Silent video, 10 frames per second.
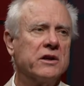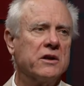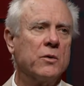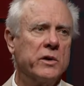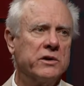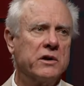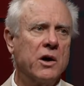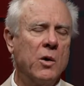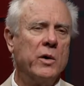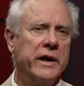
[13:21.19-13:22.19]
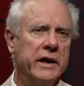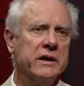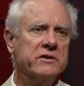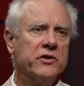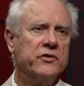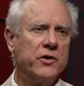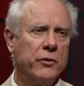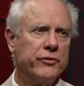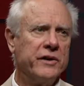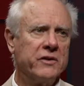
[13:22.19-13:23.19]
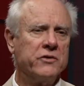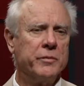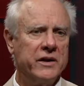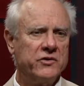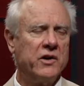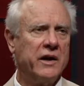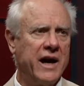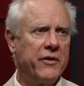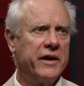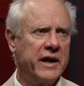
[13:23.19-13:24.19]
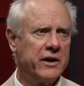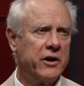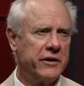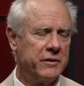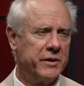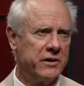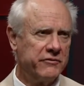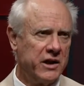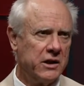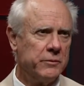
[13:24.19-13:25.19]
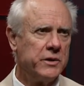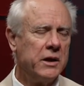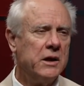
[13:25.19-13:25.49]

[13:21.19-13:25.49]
you know, when you go in and just zone things based on how they had already been developed.